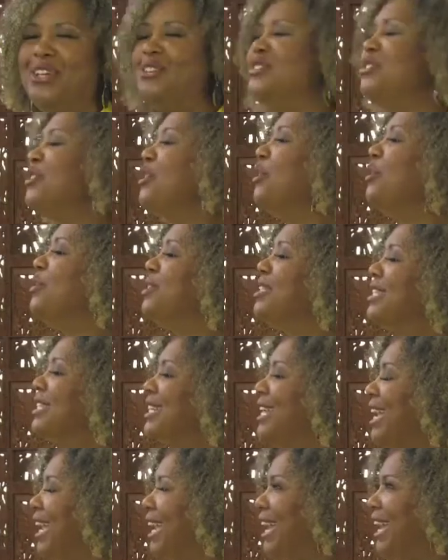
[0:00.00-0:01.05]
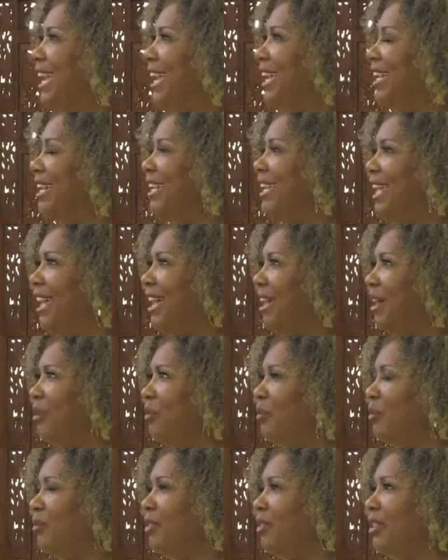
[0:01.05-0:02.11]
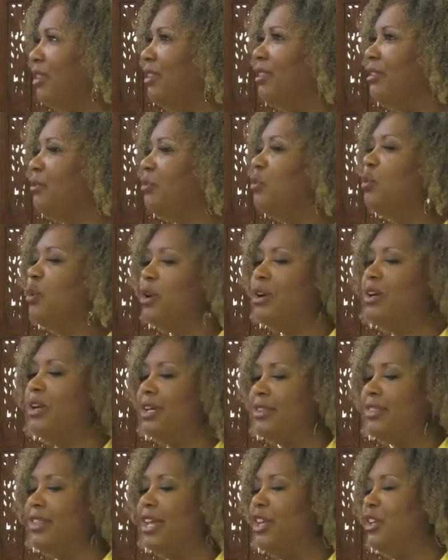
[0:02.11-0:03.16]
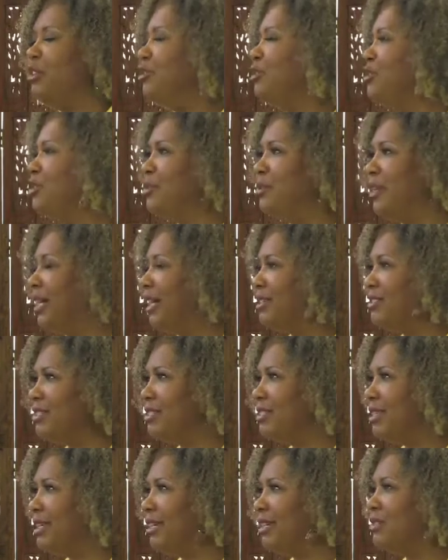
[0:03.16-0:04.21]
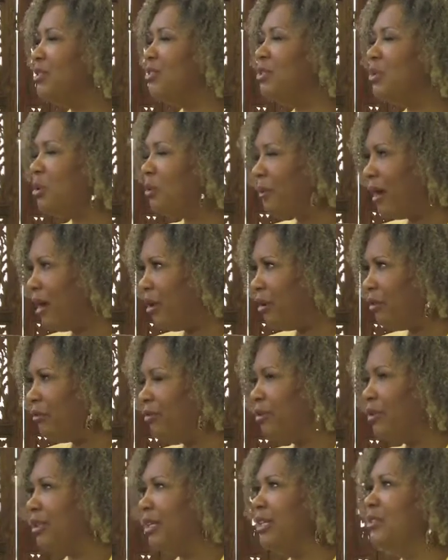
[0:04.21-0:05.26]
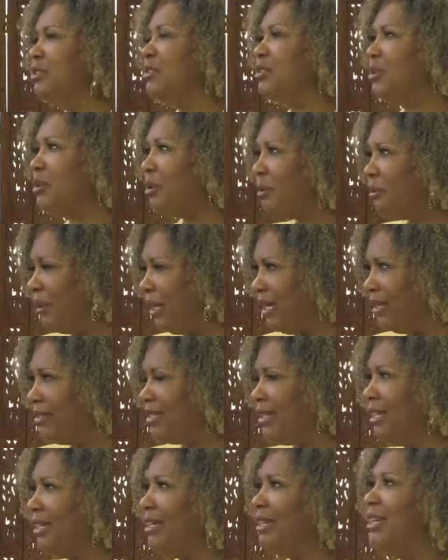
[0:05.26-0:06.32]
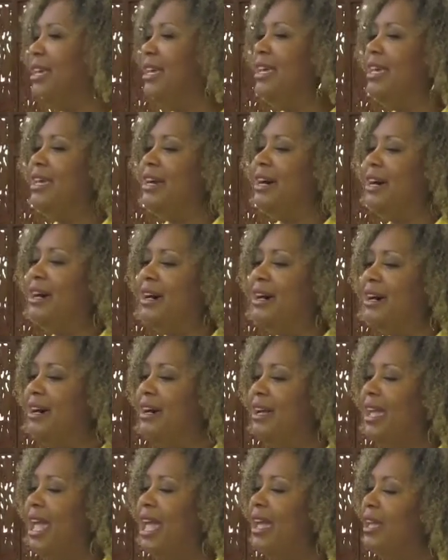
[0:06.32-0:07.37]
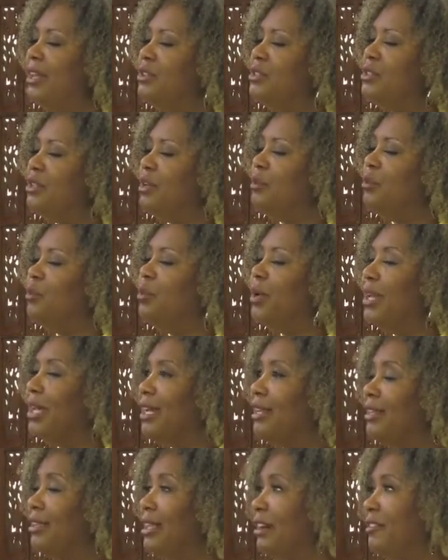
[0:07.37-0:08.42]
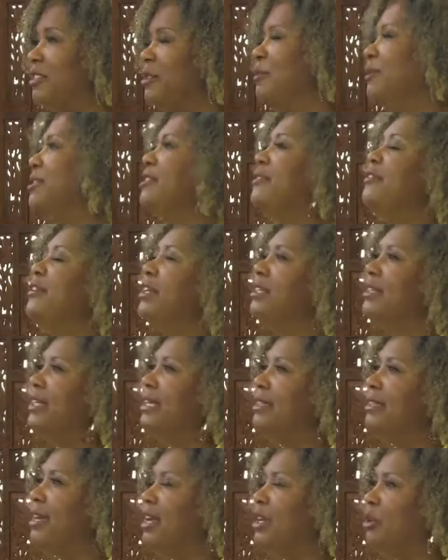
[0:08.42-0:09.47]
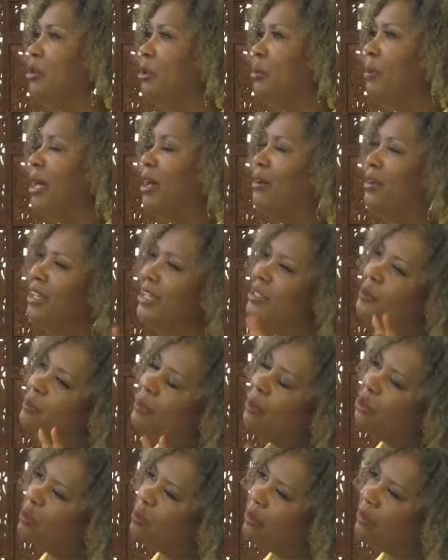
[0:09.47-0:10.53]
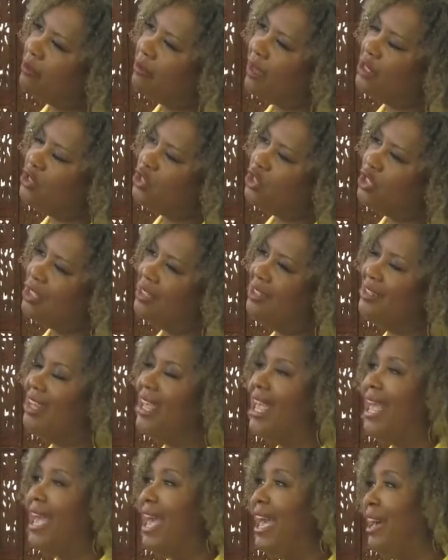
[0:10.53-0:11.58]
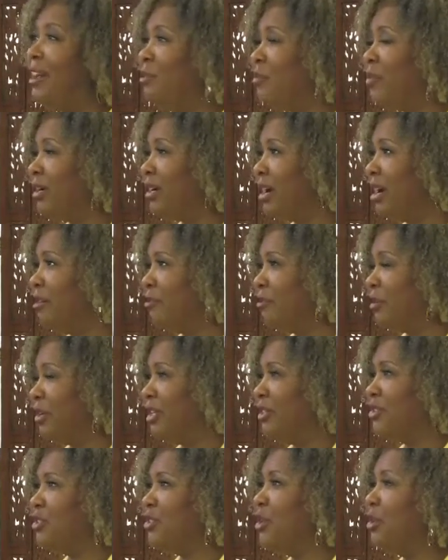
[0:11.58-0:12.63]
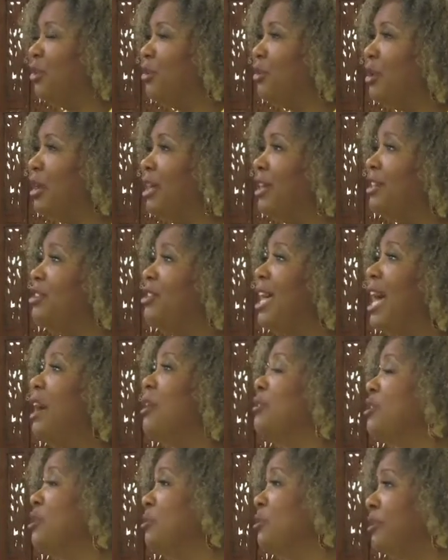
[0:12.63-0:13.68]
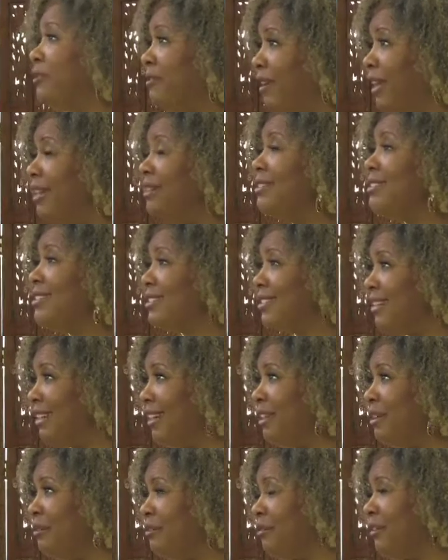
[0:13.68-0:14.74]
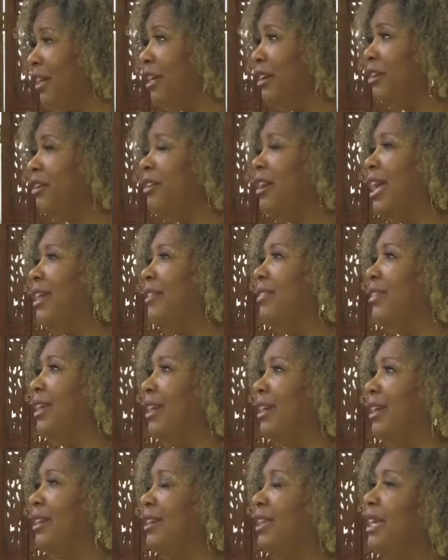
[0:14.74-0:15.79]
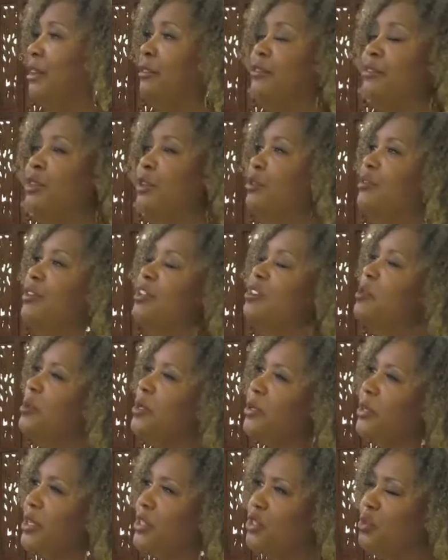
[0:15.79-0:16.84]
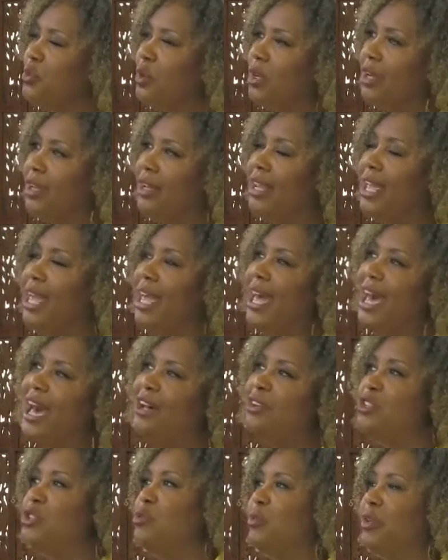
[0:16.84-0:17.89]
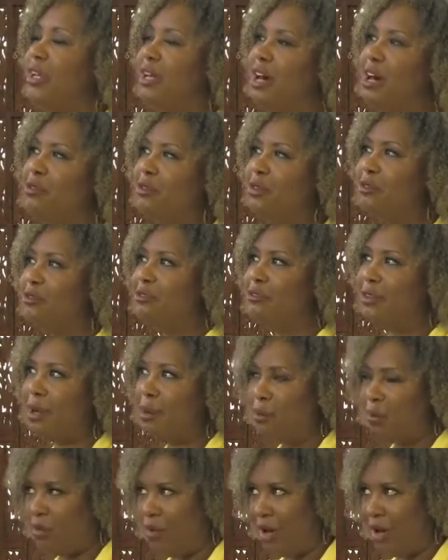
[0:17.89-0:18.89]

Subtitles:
So DaNay, again, the work that you're doing I just think is so powerful and so amazing. And what I love specifically that you're about is both prevention and recovery. So how to prevent an affair, and then if you've experienced one, how to recover from